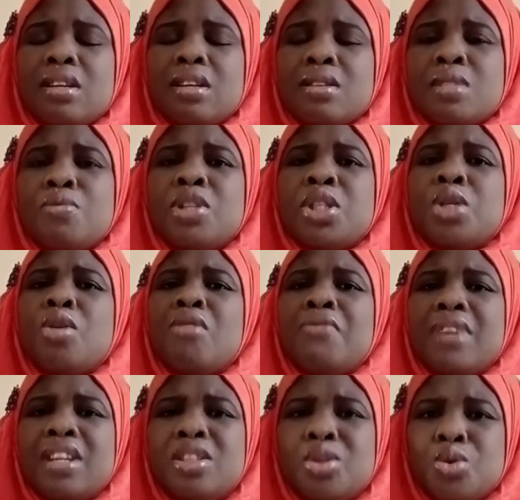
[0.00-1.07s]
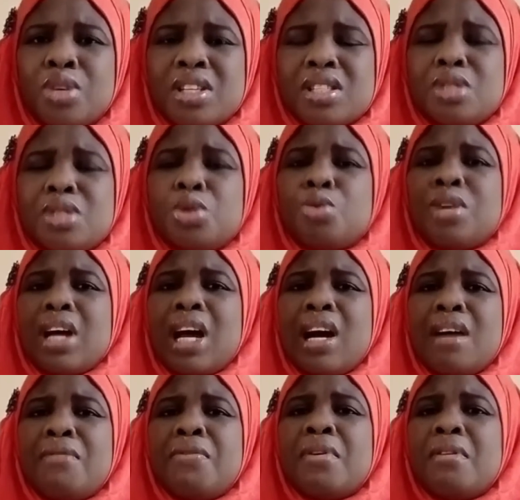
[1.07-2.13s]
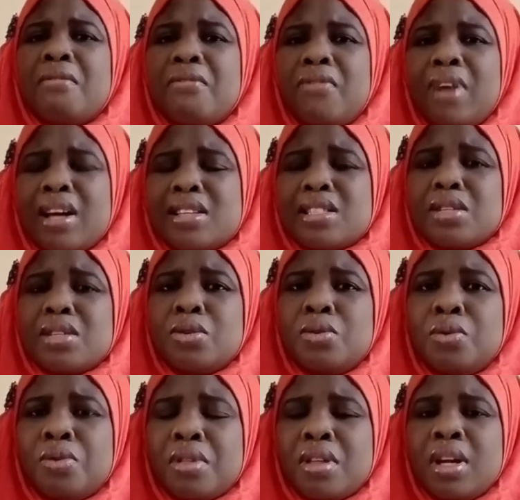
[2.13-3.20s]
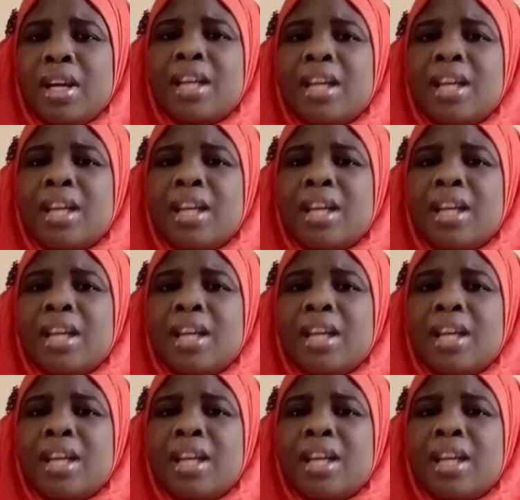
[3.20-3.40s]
species of interest should have fast growth.